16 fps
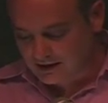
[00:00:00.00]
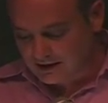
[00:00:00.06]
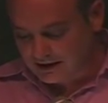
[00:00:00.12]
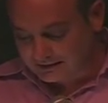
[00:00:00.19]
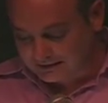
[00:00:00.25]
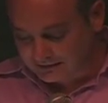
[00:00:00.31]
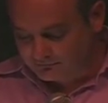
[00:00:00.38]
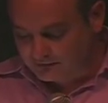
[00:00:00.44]

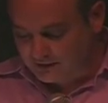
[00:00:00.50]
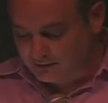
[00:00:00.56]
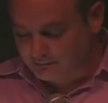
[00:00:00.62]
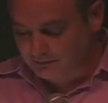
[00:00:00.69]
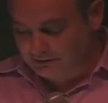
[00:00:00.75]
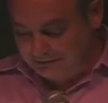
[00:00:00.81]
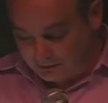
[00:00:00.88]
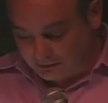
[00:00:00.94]
and leave
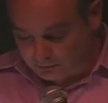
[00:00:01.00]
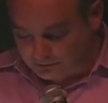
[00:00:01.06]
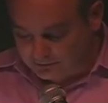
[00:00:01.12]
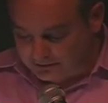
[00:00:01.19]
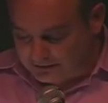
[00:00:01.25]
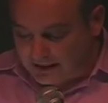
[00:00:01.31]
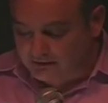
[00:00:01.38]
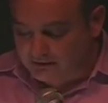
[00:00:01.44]
them
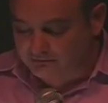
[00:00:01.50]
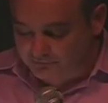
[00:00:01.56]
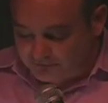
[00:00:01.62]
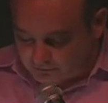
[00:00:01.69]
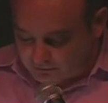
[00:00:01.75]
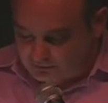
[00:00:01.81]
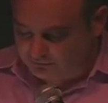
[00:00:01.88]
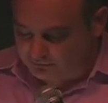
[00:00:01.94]
literally and
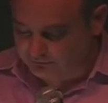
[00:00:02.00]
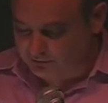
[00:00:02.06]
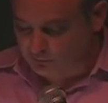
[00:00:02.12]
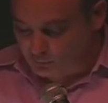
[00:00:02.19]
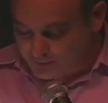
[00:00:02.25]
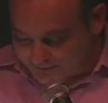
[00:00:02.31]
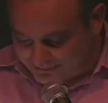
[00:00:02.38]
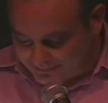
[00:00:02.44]
figuratively
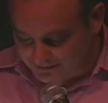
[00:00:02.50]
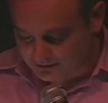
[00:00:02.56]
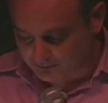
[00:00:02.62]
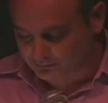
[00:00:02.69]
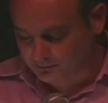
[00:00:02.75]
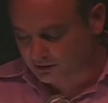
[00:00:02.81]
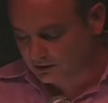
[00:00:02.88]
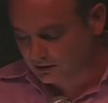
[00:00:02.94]
with
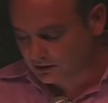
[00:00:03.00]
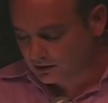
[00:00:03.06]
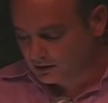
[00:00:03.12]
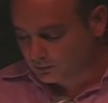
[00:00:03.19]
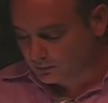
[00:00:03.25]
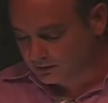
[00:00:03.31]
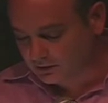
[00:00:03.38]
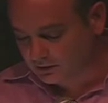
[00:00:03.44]
him
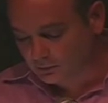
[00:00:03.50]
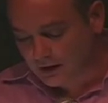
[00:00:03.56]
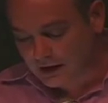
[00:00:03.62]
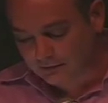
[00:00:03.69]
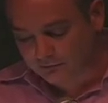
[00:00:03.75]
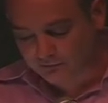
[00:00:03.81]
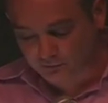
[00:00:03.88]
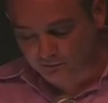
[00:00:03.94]
when he
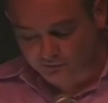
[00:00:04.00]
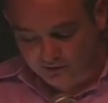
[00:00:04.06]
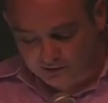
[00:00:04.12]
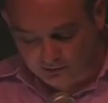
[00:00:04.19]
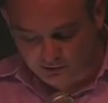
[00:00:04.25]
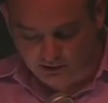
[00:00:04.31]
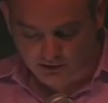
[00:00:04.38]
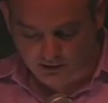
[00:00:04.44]
arrives for
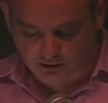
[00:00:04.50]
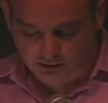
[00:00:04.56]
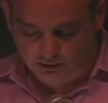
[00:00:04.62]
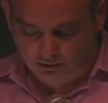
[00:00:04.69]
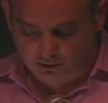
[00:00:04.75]
senior year,